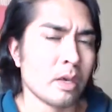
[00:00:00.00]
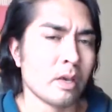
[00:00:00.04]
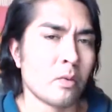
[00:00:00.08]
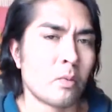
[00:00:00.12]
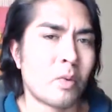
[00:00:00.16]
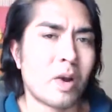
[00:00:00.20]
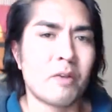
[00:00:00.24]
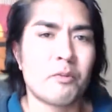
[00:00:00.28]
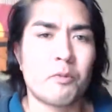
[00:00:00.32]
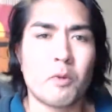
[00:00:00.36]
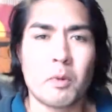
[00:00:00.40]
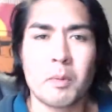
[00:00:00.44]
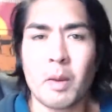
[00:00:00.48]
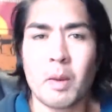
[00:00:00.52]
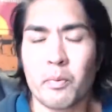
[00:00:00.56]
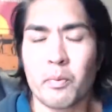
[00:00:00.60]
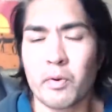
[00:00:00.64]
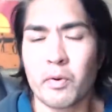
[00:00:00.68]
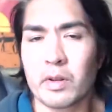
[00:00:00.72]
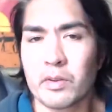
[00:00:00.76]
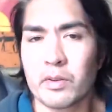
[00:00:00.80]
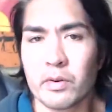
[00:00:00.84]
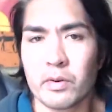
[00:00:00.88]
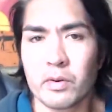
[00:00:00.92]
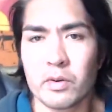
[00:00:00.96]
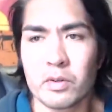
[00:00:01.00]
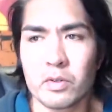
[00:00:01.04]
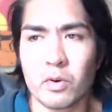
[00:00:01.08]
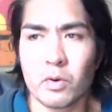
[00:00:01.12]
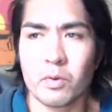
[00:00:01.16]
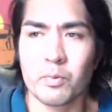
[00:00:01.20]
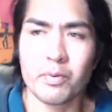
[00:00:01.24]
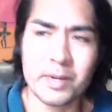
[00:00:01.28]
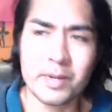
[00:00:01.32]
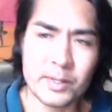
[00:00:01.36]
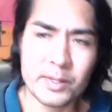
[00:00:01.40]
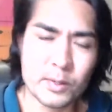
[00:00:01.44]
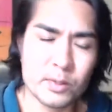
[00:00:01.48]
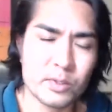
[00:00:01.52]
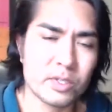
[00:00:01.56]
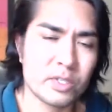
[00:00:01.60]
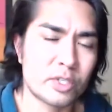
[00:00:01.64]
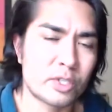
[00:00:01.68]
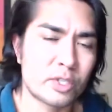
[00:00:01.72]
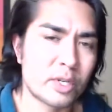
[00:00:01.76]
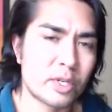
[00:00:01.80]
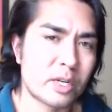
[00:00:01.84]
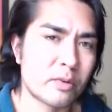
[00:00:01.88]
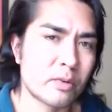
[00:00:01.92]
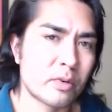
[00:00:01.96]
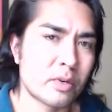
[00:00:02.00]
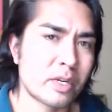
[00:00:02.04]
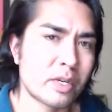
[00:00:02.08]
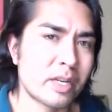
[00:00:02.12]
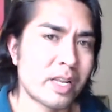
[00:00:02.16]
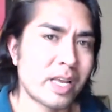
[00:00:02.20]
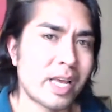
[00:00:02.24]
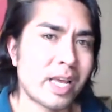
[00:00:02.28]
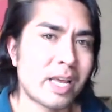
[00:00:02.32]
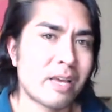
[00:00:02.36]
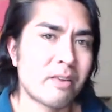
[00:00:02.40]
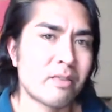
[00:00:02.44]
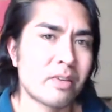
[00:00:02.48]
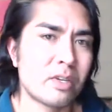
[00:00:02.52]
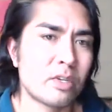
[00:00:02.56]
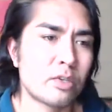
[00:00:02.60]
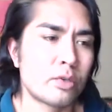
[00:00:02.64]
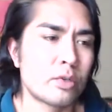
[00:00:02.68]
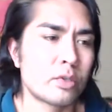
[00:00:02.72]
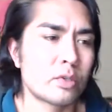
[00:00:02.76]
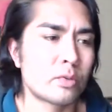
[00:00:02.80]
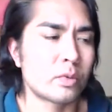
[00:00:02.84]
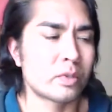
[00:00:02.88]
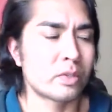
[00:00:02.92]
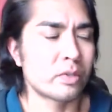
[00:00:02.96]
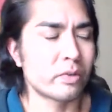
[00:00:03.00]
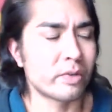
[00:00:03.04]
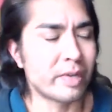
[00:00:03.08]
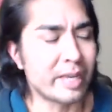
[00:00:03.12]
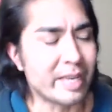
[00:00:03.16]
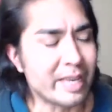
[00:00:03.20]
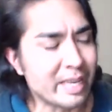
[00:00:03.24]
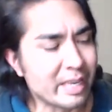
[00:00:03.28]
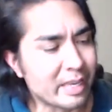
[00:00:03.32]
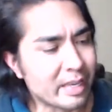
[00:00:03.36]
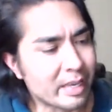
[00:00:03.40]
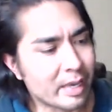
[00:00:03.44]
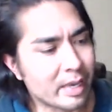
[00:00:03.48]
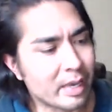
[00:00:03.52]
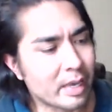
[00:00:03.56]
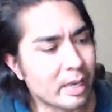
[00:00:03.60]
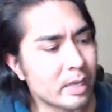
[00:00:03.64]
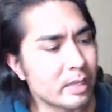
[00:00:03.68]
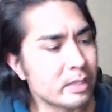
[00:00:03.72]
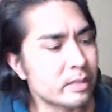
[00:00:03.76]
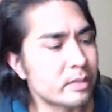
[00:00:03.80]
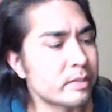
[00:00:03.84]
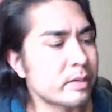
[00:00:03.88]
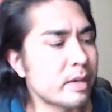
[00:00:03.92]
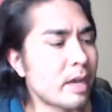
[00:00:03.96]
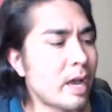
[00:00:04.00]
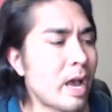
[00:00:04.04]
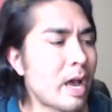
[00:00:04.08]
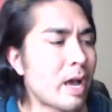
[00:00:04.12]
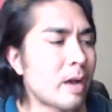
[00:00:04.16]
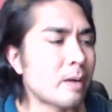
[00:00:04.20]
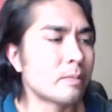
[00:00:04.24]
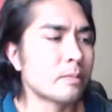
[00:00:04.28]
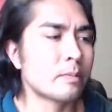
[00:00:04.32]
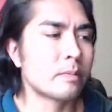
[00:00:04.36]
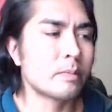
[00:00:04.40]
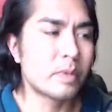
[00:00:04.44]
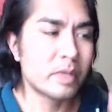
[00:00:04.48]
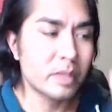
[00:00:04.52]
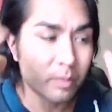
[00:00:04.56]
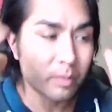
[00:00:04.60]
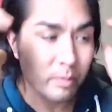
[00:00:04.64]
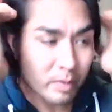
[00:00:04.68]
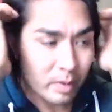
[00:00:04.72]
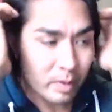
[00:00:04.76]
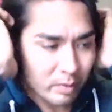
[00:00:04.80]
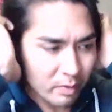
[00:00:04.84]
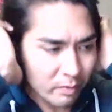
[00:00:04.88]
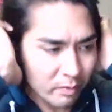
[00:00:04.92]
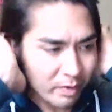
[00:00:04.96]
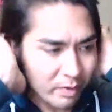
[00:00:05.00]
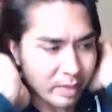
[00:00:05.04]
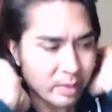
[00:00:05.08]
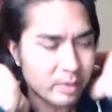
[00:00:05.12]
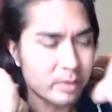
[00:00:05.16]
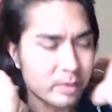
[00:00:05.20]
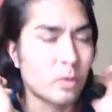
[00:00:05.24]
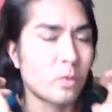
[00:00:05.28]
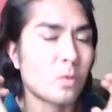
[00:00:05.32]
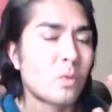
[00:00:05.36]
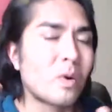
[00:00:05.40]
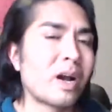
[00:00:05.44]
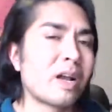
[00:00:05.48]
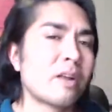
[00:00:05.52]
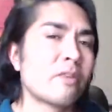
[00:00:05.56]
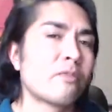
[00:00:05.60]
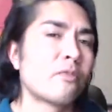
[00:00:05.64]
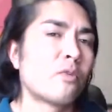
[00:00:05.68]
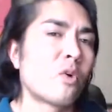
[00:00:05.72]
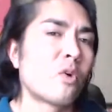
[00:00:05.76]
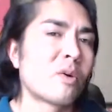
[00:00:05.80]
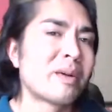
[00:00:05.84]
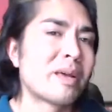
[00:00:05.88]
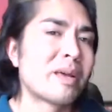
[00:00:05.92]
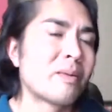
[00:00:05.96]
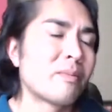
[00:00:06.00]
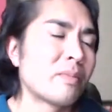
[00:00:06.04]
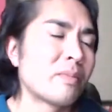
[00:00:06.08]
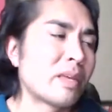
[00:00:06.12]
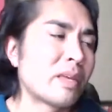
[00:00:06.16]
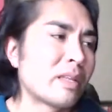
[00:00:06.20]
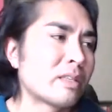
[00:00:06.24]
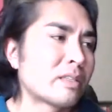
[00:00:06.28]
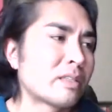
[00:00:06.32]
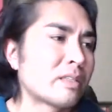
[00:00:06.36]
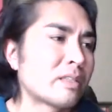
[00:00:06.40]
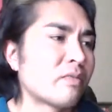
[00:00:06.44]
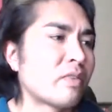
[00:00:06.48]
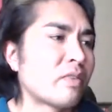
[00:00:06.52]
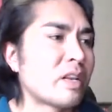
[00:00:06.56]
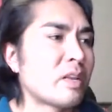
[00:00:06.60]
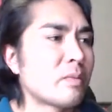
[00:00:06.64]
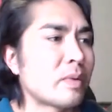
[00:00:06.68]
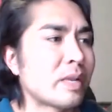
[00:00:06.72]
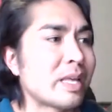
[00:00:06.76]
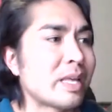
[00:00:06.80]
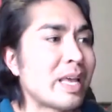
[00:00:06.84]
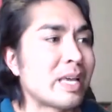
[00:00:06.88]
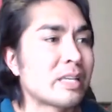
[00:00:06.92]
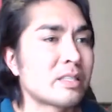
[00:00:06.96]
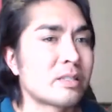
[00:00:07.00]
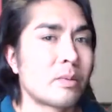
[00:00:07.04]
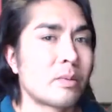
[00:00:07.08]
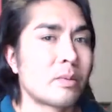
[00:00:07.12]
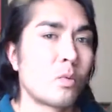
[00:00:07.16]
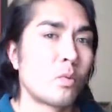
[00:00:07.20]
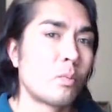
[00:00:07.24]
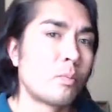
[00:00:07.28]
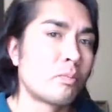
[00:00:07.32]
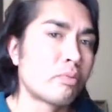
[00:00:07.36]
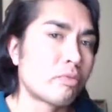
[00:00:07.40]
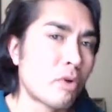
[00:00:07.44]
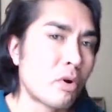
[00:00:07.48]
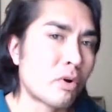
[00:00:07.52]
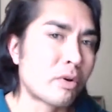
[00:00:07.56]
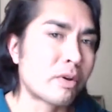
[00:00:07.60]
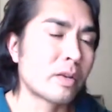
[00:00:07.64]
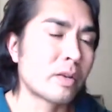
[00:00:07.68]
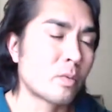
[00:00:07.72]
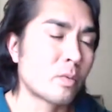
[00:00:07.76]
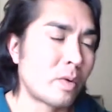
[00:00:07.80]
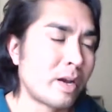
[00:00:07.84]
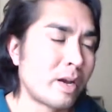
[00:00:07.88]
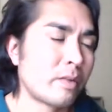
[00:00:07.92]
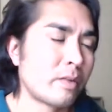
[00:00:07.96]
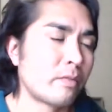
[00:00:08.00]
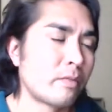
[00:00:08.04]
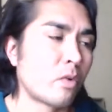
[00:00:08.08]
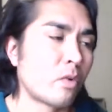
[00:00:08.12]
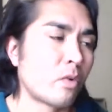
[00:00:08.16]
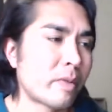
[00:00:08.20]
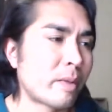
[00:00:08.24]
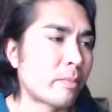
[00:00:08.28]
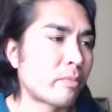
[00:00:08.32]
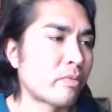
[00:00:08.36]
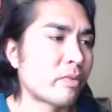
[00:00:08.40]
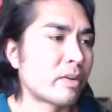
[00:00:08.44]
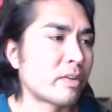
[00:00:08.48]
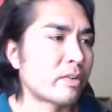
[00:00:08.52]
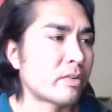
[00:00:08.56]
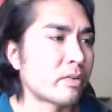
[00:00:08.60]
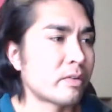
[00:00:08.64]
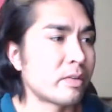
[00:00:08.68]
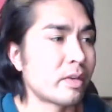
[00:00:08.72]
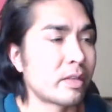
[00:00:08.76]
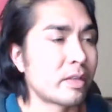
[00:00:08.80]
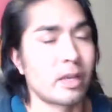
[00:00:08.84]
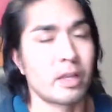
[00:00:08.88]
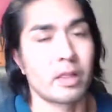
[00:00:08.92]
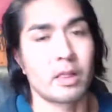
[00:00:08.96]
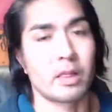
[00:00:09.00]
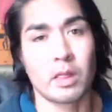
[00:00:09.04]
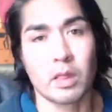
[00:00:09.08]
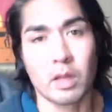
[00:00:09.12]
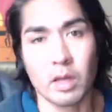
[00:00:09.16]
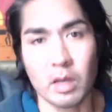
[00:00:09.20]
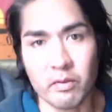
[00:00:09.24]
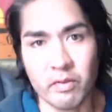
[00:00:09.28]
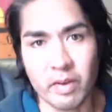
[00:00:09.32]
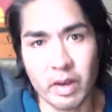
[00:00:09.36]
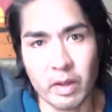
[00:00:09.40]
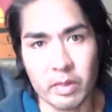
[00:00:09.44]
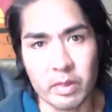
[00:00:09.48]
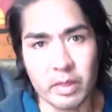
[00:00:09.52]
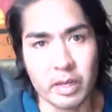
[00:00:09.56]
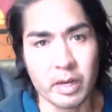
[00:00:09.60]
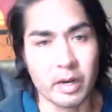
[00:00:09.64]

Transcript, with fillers: Wide format printers or printers in general can have issues with their ink heads, um, but the, the, fact that they're wide format means if anybody has a broken wide format printer that they love out